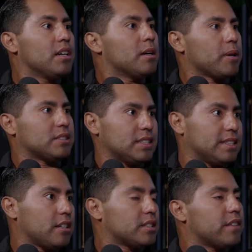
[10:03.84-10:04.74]
about
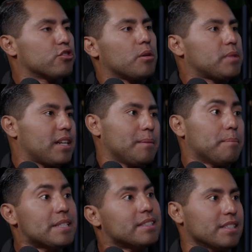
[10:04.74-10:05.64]
60,000 have dropped out of the
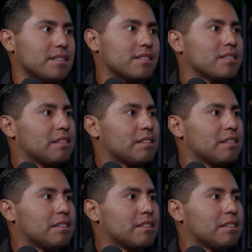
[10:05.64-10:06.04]
business.